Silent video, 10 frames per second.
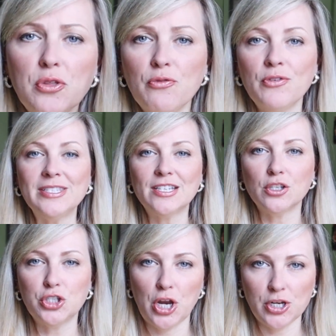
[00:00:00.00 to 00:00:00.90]
The
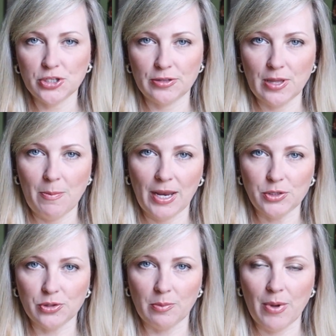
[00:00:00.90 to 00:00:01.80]
physical change that they made
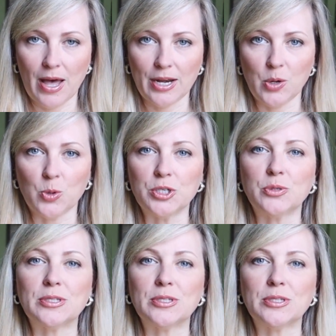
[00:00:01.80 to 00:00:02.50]
to their body were to